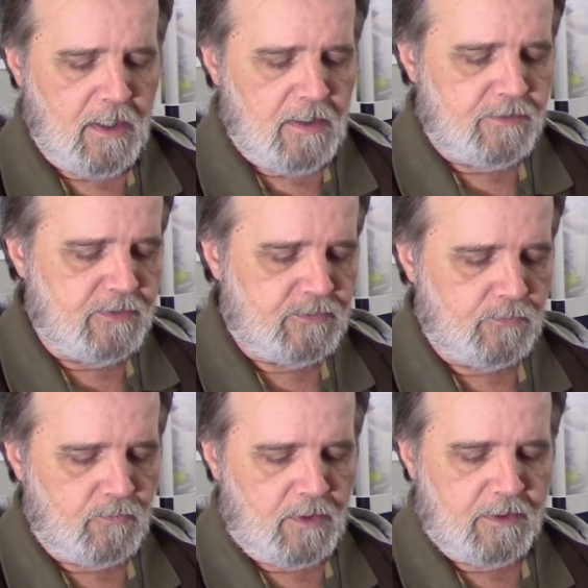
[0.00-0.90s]
This
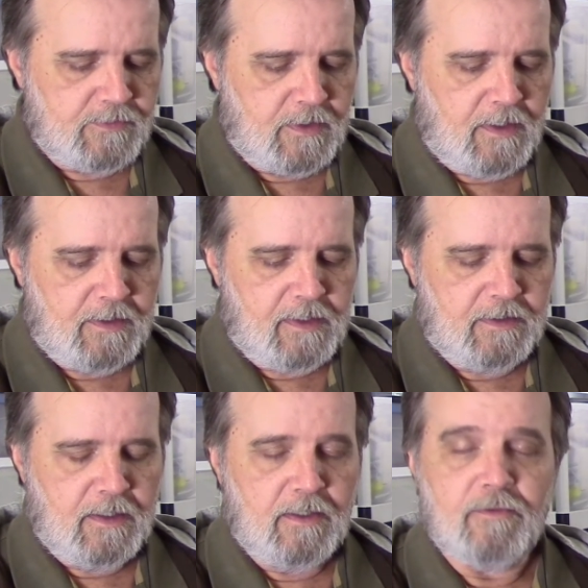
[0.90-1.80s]
runs on a
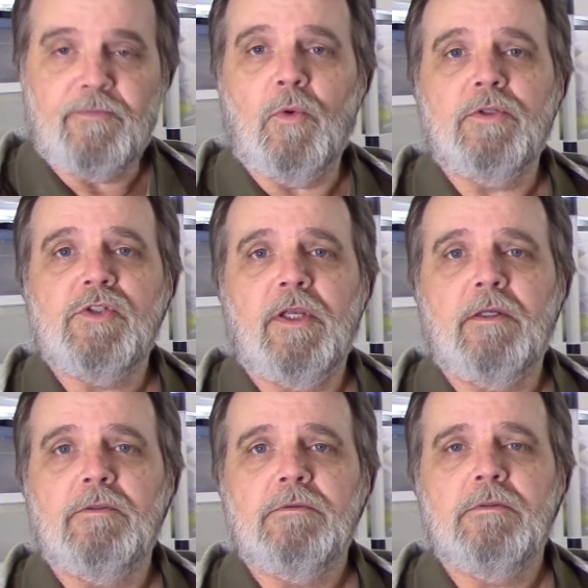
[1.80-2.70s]

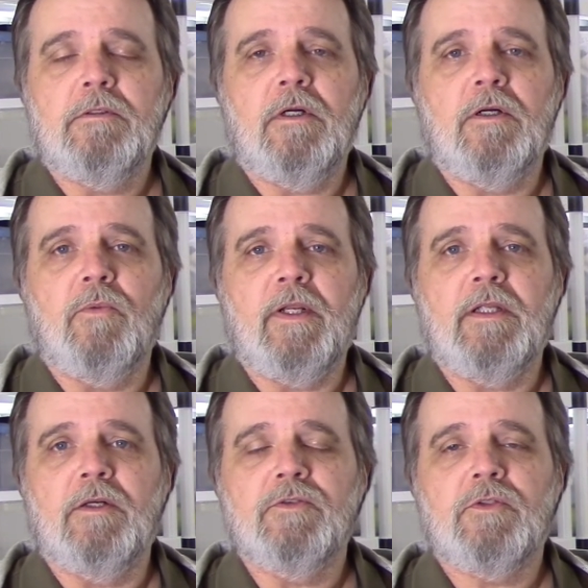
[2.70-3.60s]
4-channel
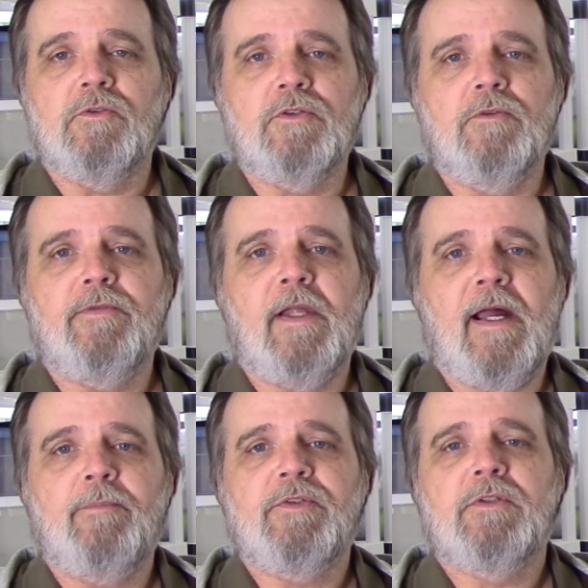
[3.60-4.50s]
radio, so there's no
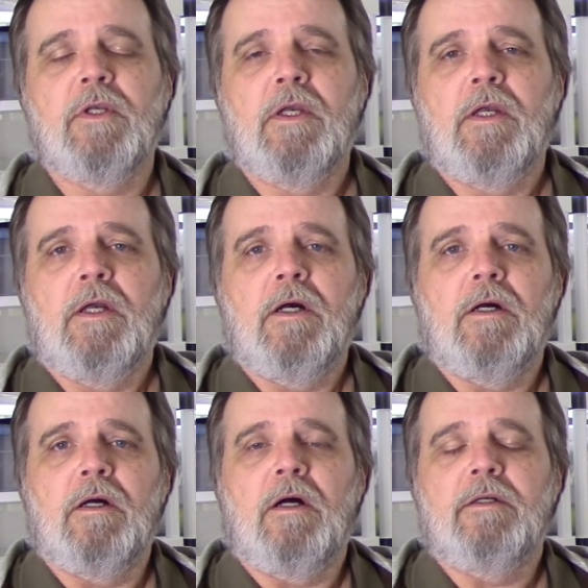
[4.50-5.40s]
flaps
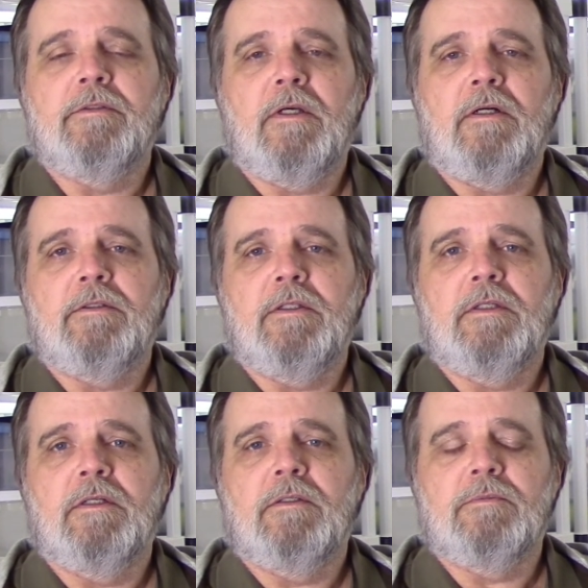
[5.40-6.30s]
on
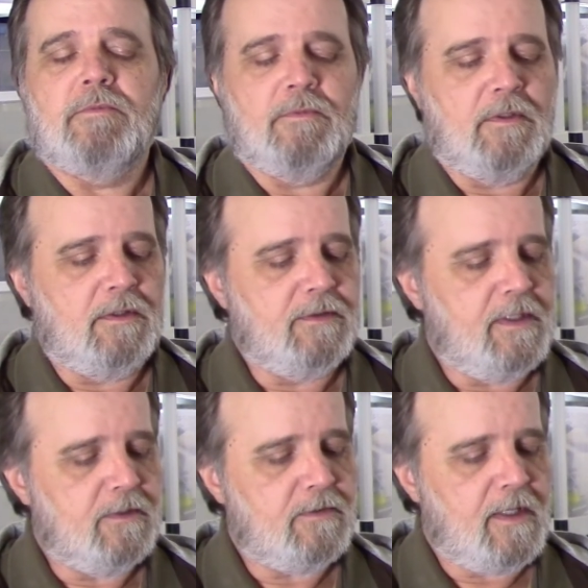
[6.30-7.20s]
the
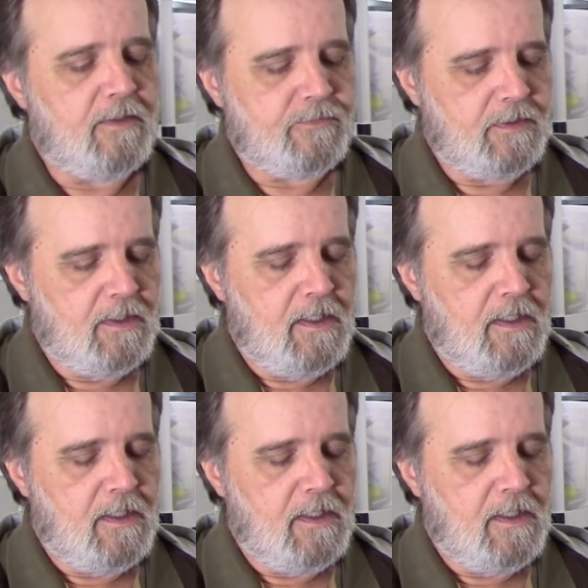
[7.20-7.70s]
aircraft.